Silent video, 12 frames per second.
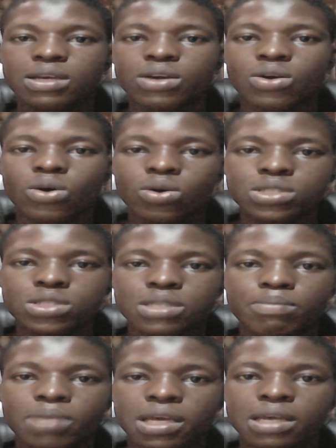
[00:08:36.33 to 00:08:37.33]
cost
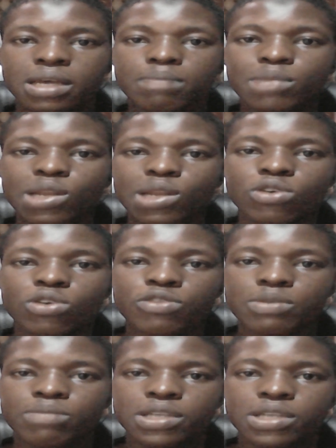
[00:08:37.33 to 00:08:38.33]
per million of
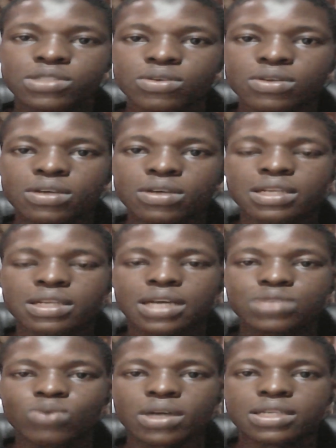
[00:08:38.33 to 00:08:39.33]
impressions. That
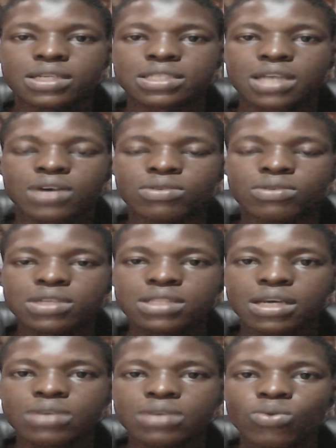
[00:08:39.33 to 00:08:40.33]
one is
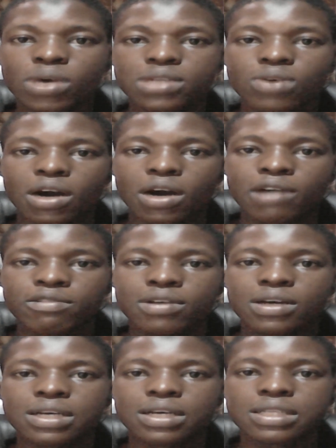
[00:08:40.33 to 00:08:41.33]
calculated when you have
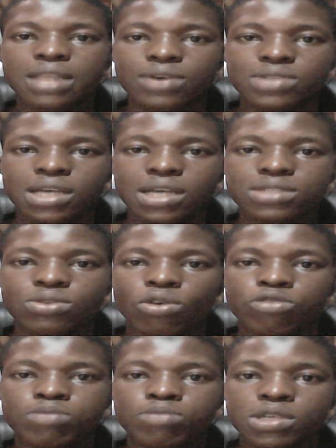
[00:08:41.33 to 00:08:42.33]
thousands of
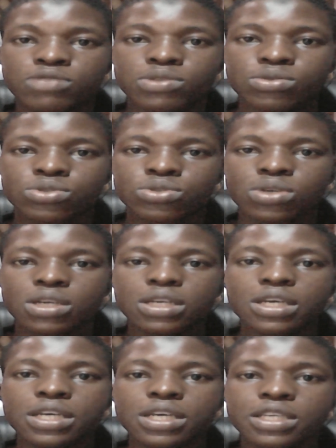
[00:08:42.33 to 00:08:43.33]
page views.
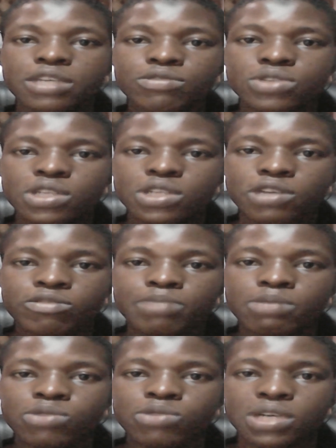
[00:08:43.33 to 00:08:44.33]
Even if
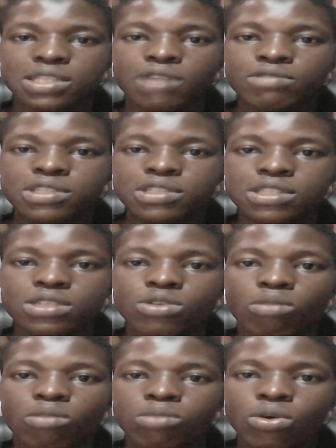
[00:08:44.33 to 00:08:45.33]
people that are visiting your
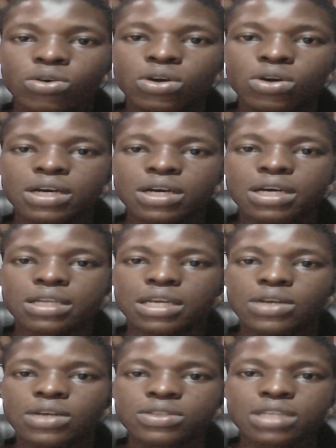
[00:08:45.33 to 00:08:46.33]
blog, they
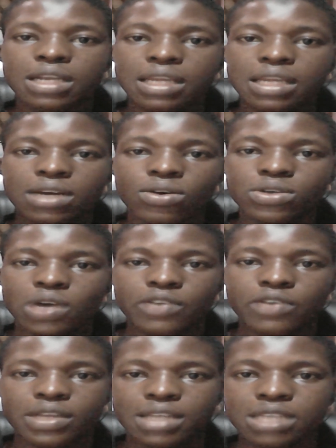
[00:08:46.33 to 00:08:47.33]
don't click on your
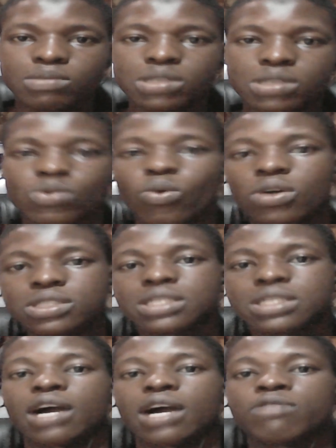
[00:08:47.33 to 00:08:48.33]
advertisement, once they
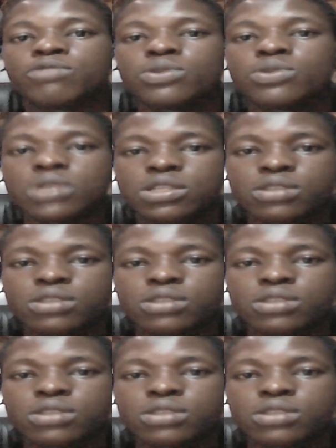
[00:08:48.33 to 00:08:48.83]
have viewed it